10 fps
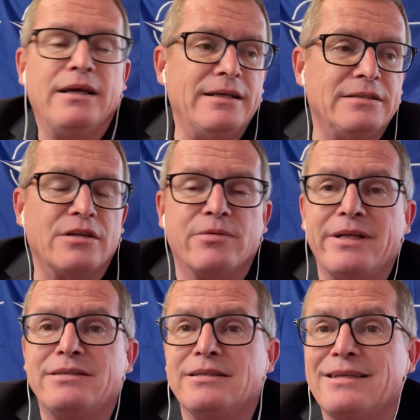
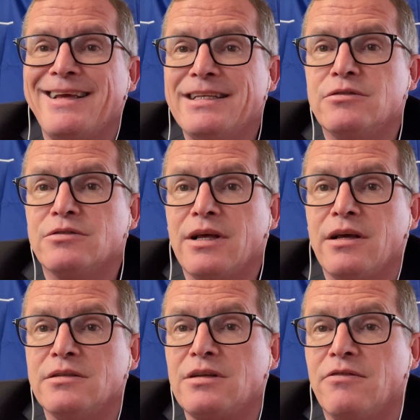integrated into
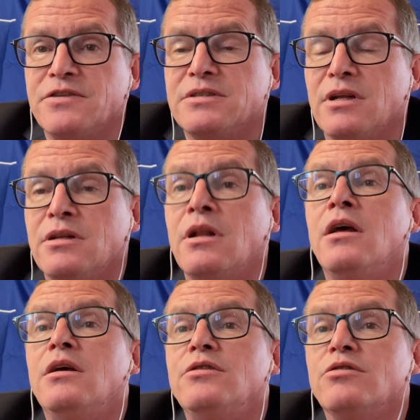the Southeastern
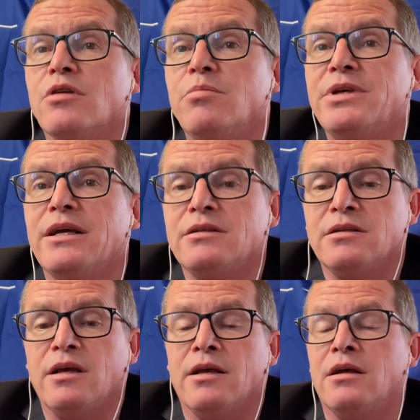European